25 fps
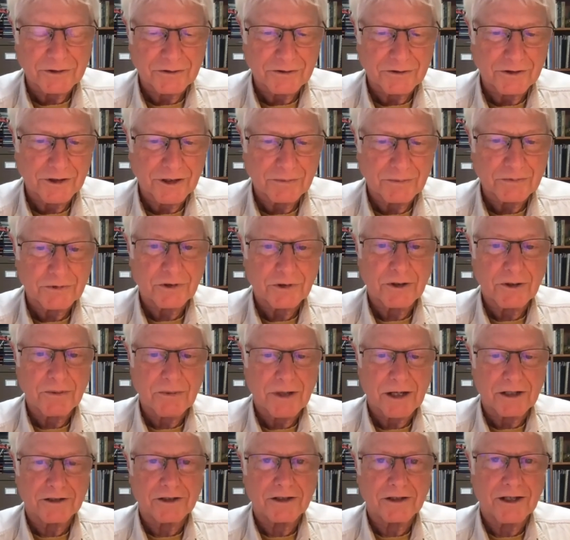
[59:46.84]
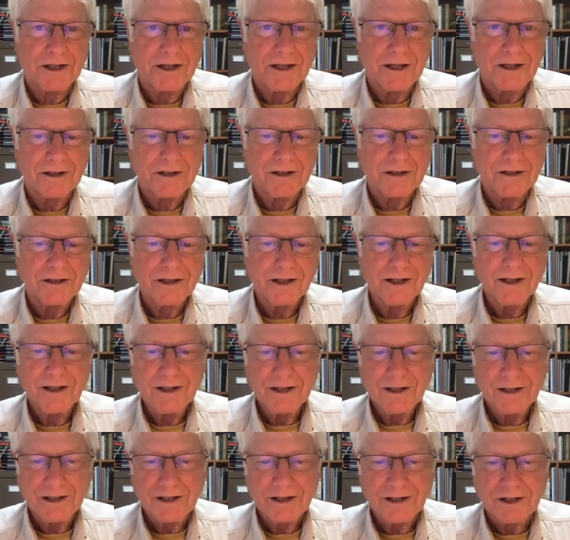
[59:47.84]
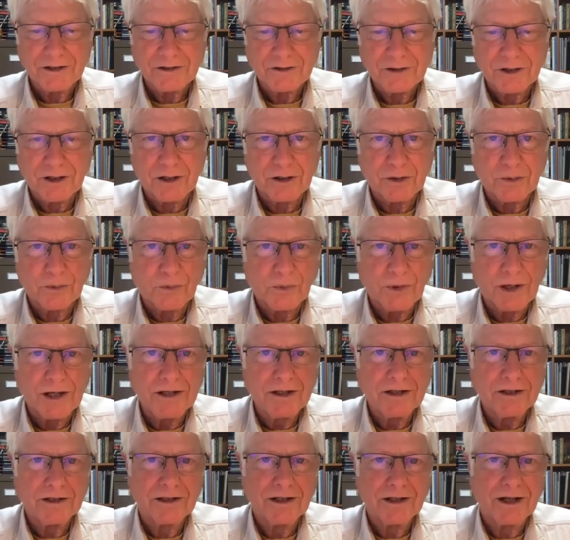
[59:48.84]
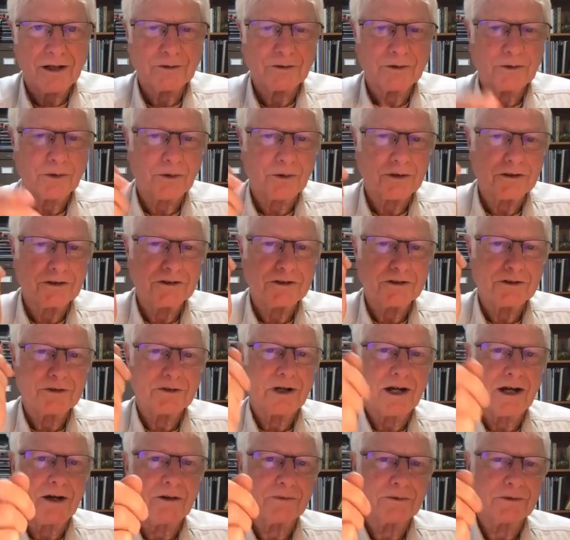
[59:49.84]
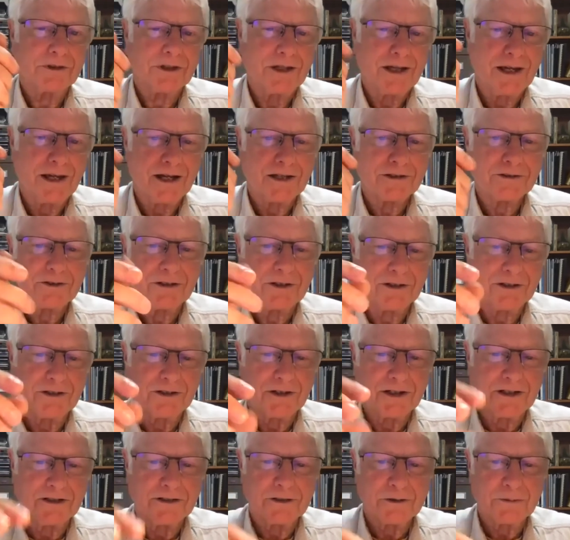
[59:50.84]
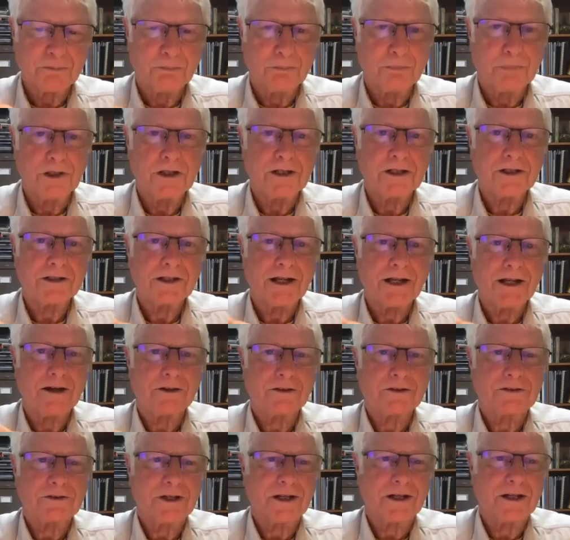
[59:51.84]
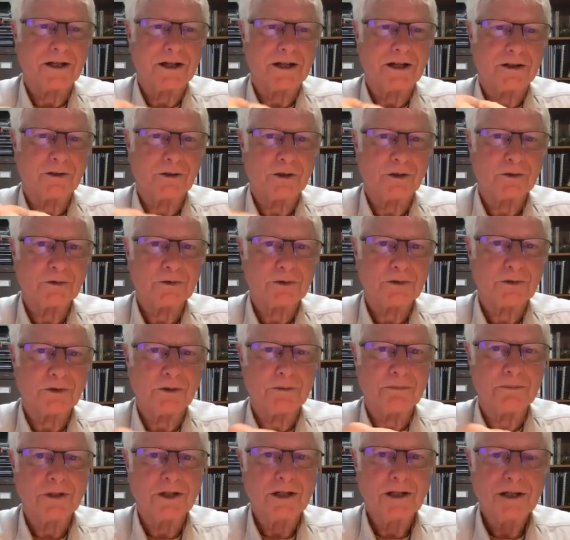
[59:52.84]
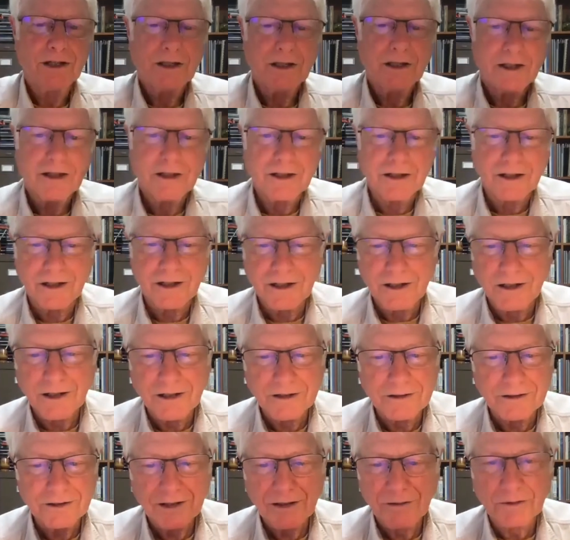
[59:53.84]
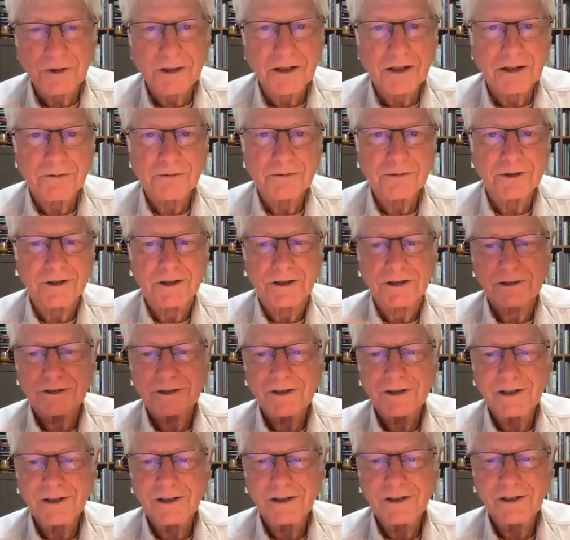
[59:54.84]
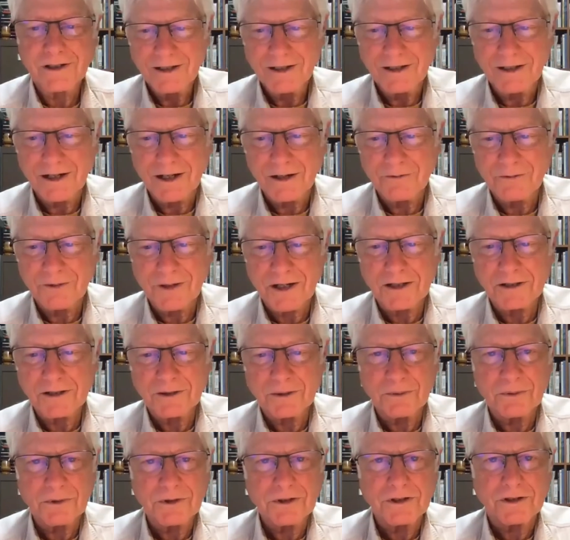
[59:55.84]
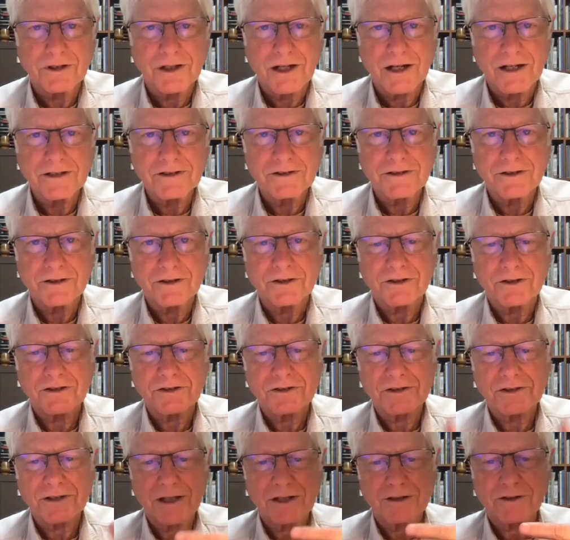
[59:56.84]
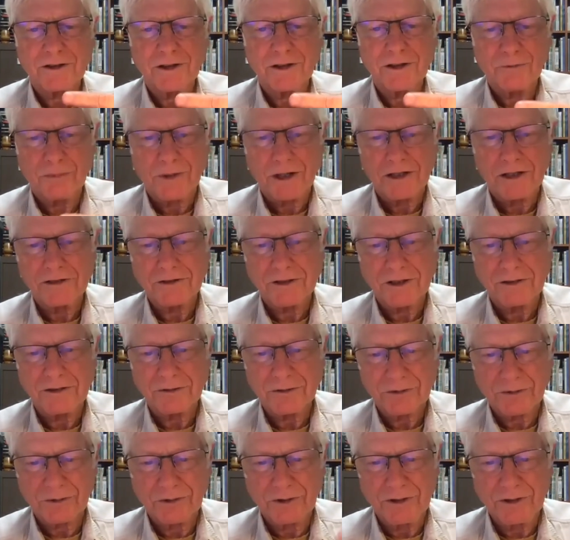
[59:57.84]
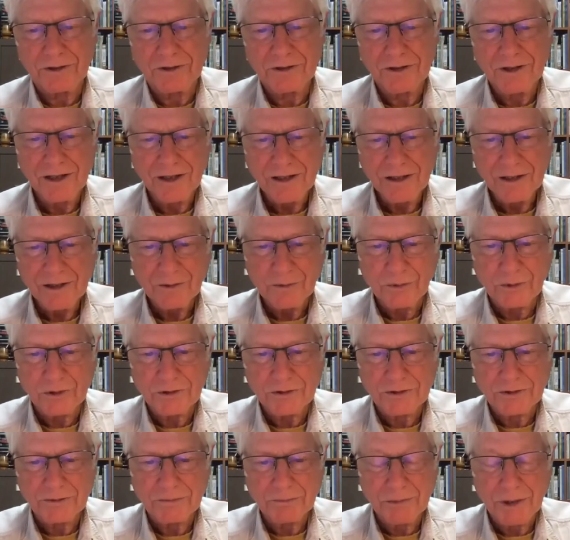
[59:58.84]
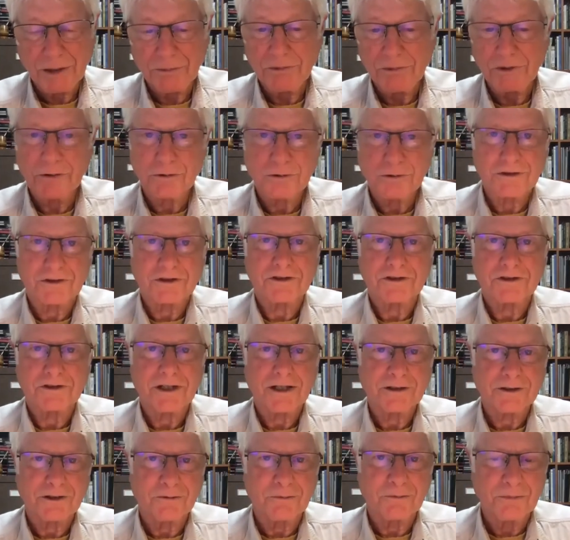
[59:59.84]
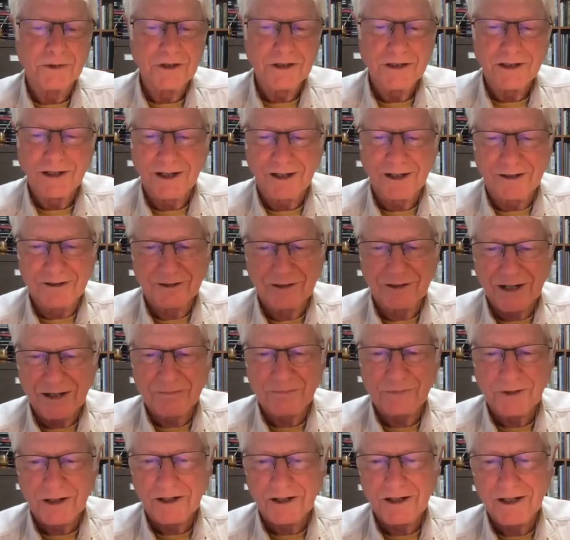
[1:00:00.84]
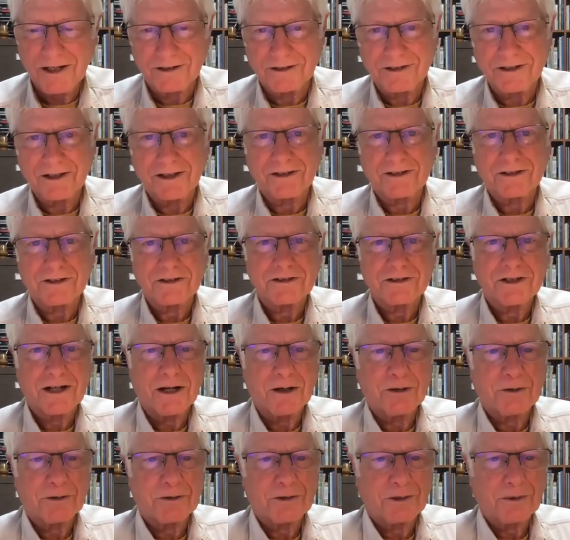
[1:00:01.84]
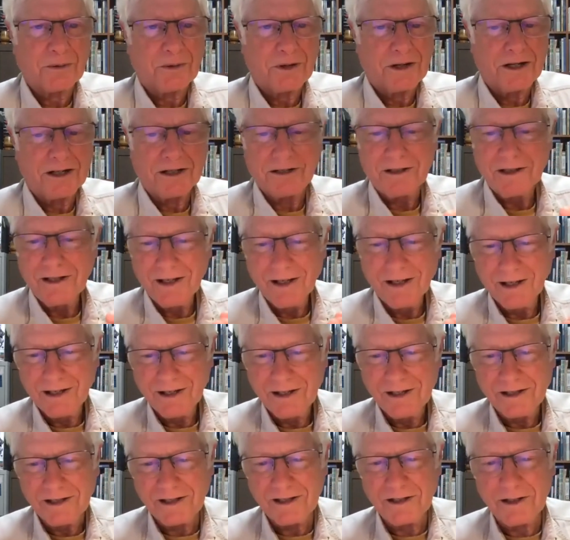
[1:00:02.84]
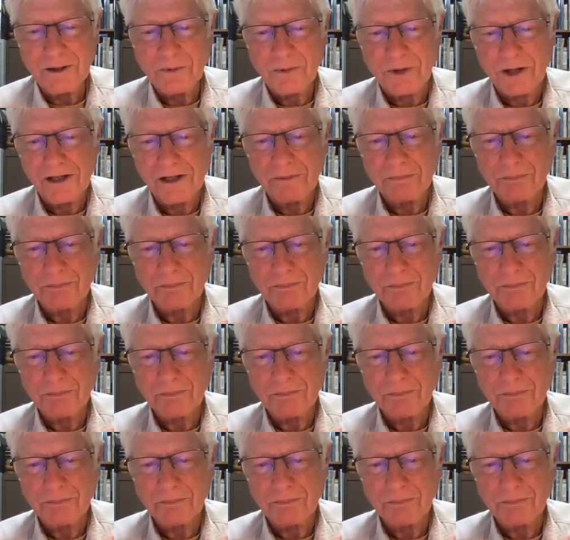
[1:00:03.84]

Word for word: upstream end of the eddy. And I started wading down towards these trout and casting, and they just blinked out as I got close to them. And I, I'd never caught a fish. And I finally realized that the scent of my sunscreen was maybe it was the scent of me. I, I probably hadn't taken a shower in a while. Anyway,